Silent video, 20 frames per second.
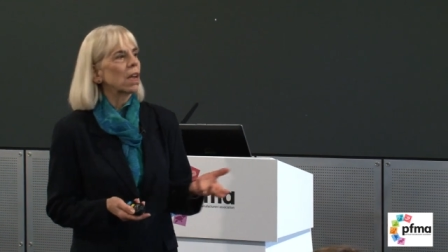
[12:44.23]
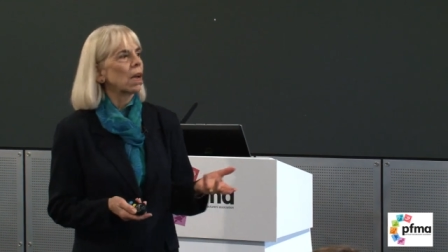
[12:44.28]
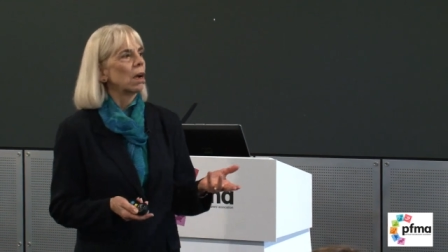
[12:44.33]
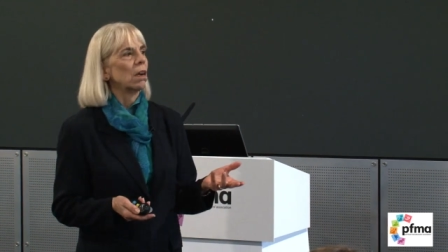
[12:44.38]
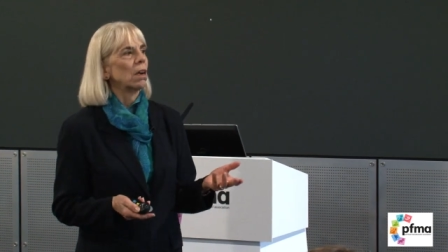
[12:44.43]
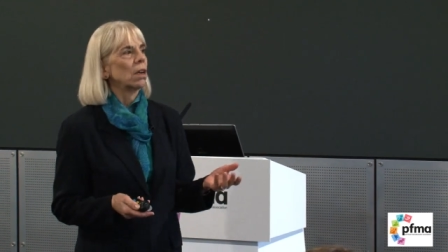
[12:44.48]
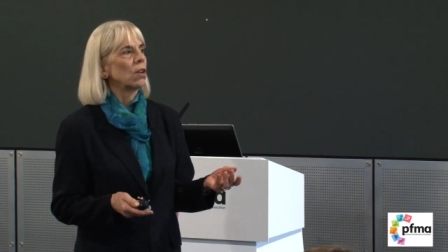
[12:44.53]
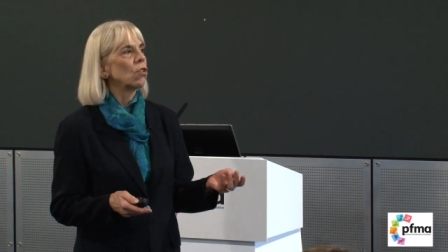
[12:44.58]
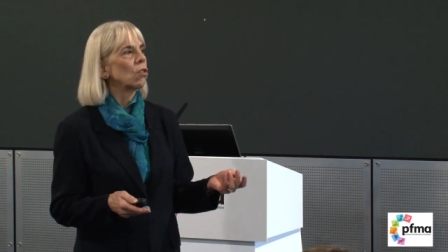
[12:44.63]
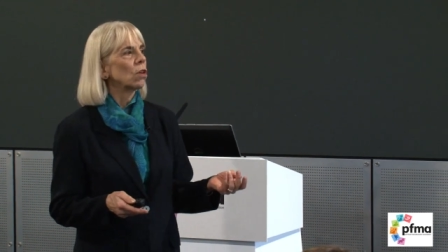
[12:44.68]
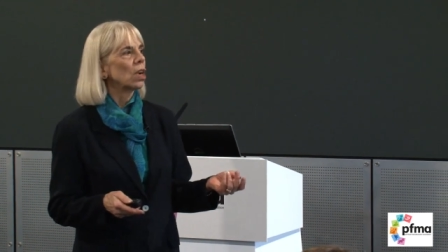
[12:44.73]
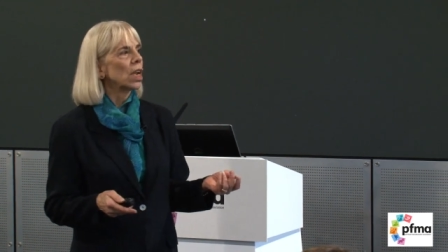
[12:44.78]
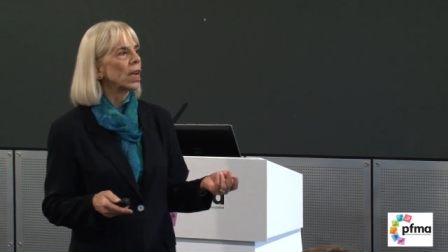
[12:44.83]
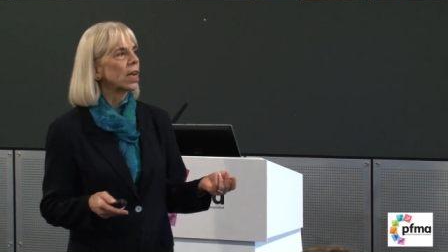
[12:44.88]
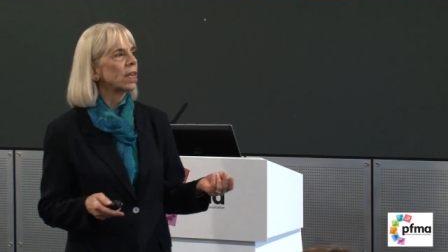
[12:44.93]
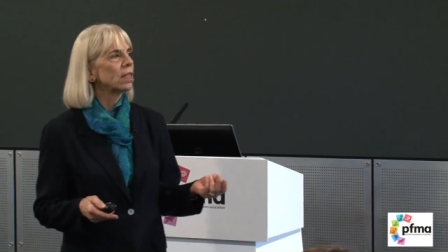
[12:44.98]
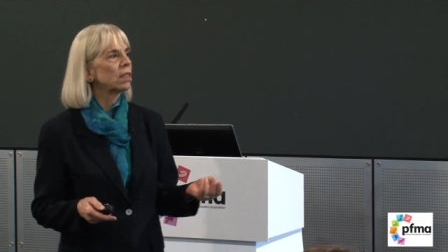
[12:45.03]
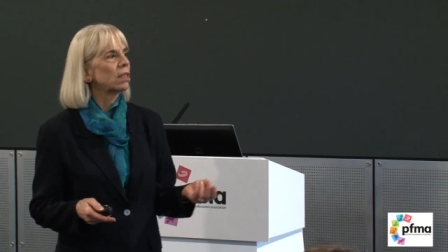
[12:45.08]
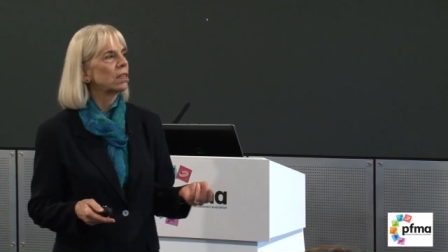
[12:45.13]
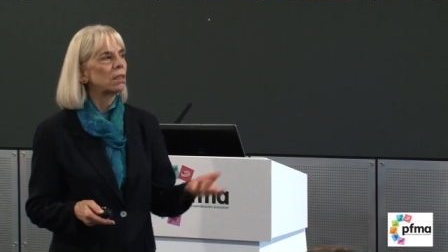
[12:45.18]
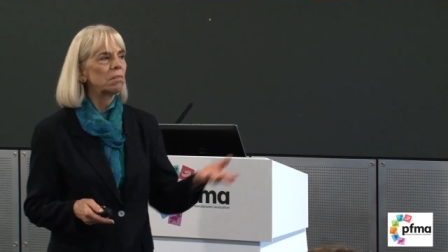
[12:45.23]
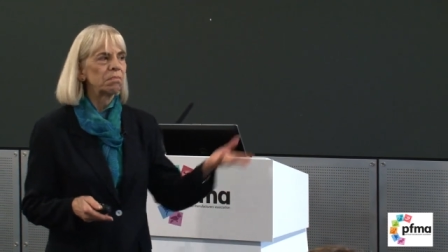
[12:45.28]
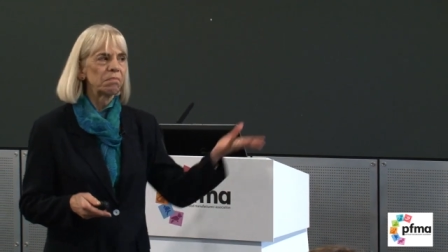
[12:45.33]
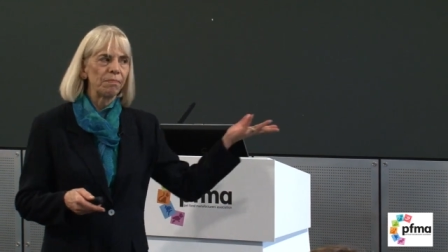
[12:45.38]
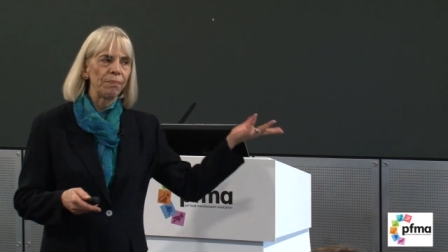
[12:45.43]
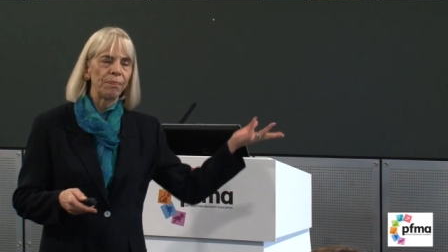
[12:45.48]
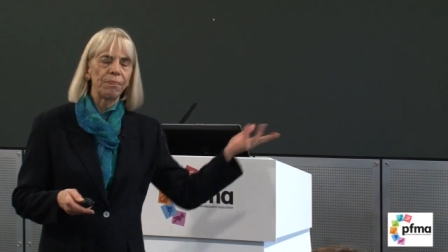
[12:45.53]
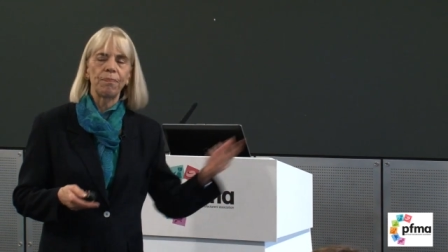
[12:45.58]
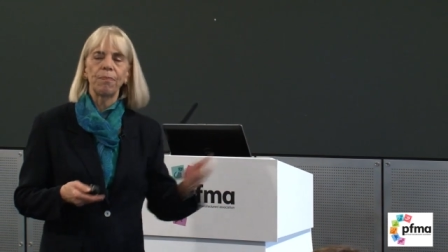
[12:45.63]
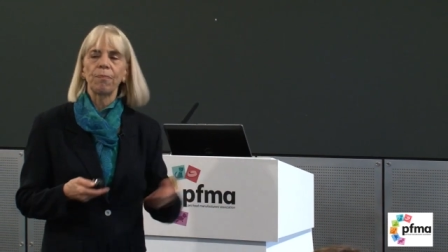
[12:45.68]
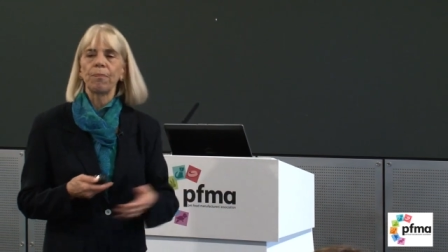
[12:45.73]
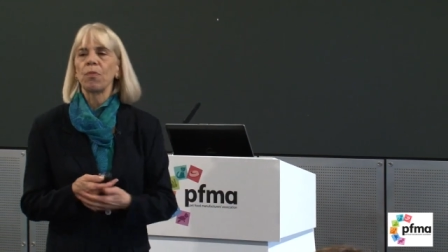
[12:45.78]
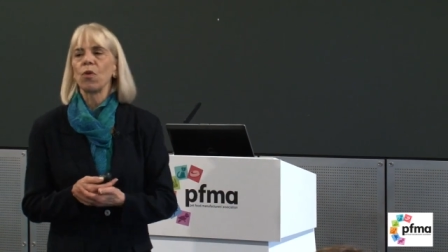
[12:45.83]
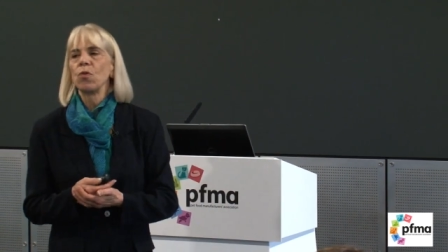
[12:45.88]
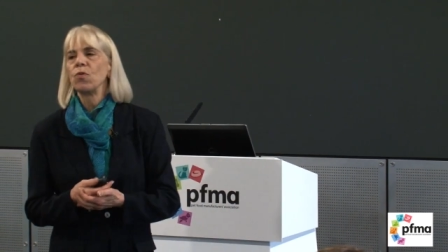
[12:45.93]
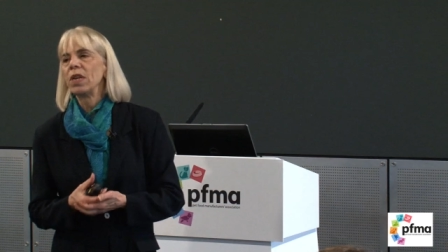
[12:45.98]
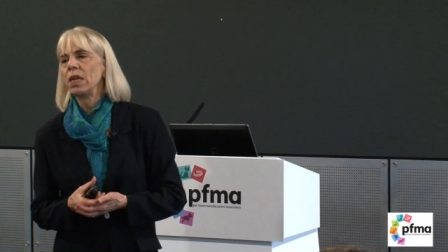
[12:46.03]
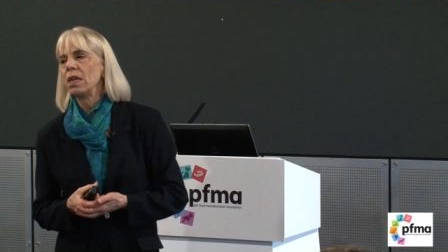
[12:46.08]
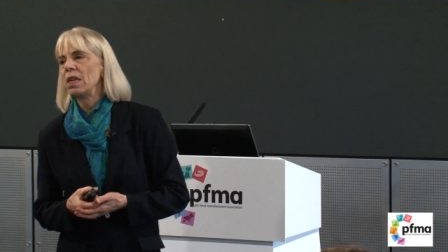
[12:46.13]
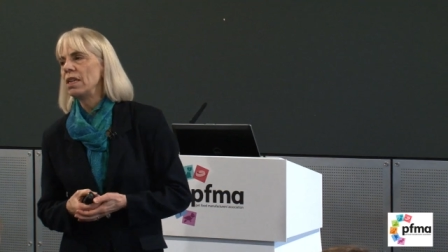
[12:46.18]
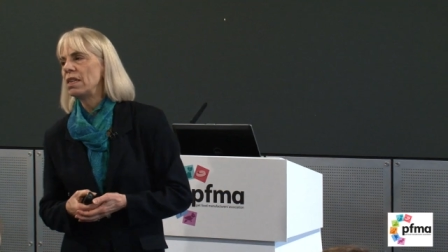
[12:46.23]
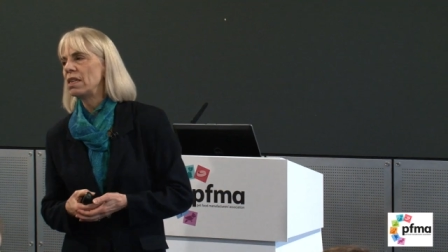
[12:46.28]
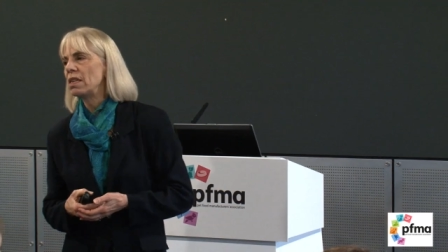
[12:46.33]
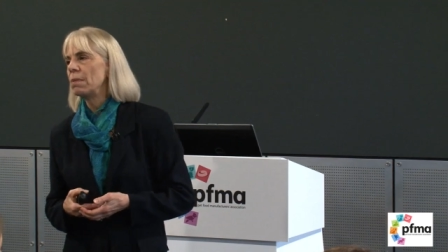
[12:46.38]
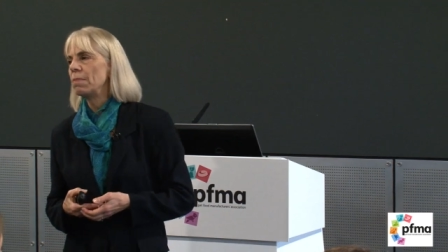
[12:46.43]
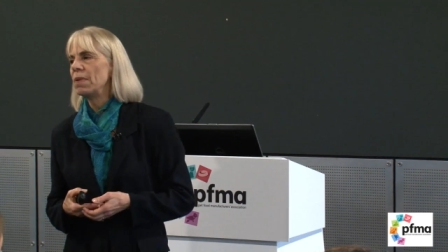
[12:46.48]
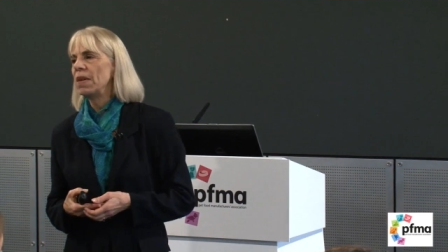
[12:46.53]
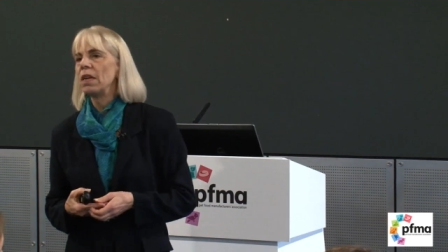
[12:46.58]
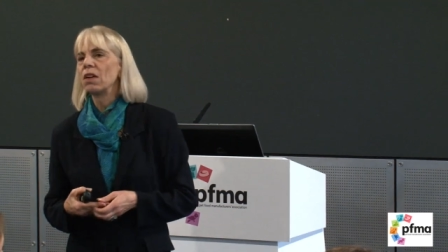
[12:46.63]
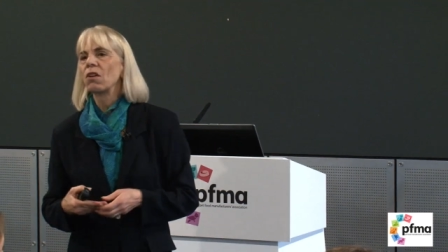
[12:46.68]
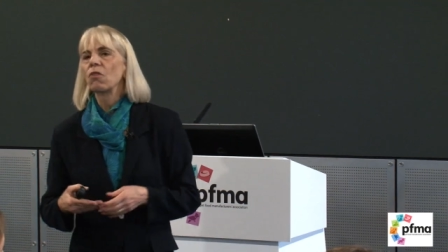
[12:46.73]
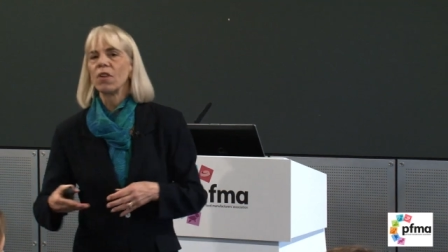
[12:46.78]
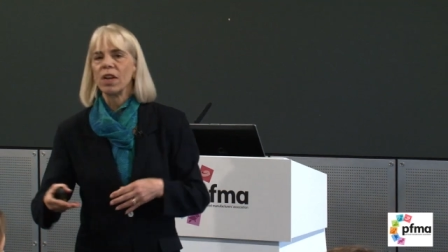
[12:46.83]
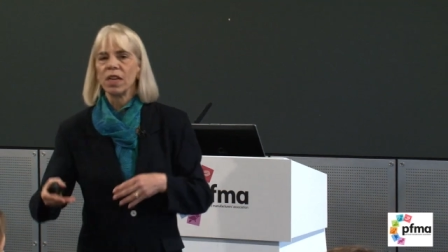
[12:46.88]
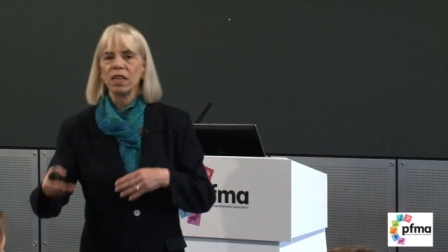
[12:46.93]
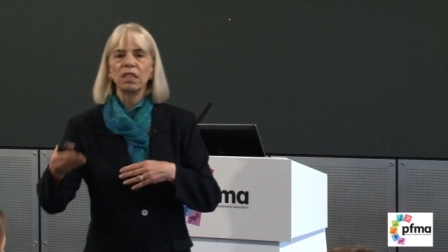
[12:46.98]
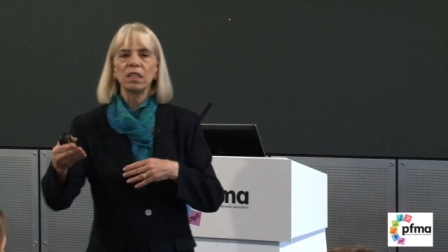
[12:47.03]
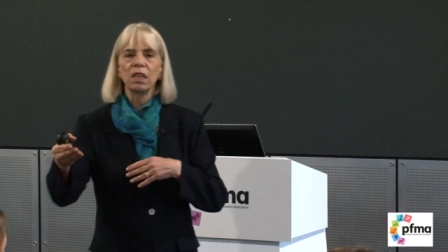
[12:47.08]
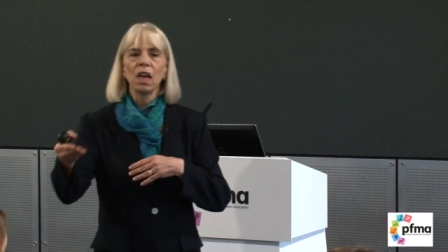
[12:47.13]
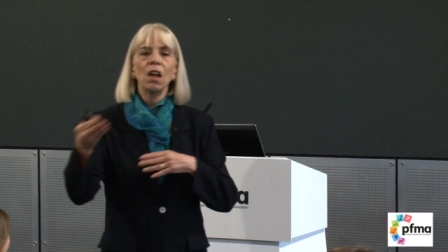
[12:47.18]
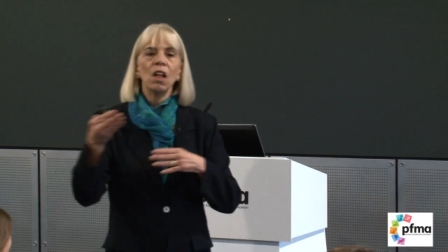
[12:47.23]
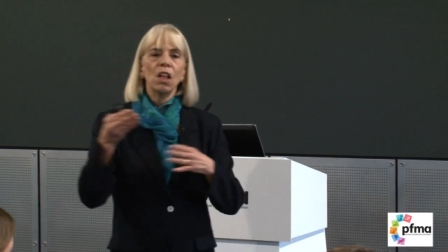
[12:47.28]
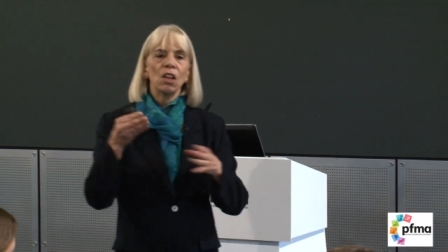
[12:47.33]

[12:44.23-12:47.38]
uh, uroliths, protein needs to be decreased.